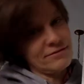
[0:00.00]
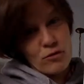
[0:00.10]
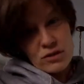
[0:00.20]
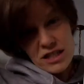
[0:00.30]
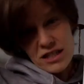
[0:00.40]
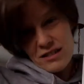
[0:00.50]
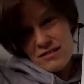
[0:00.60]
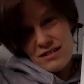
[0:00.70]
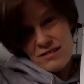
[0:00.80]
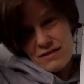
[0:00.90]

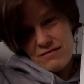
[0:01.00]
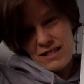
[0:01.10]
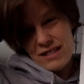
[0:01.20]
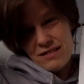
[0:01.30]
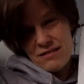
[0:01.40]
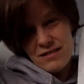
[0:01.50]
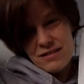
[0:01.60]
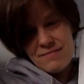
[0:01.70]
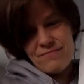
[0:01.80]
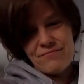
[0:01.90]
1400s, 1500s,
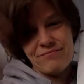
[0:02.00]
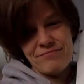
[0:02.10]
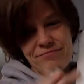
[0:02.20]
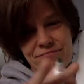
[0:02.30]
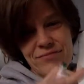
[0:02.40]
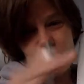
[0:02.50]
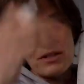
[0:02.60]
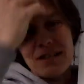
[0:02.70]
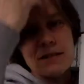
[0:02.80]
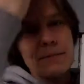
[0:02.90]
those days.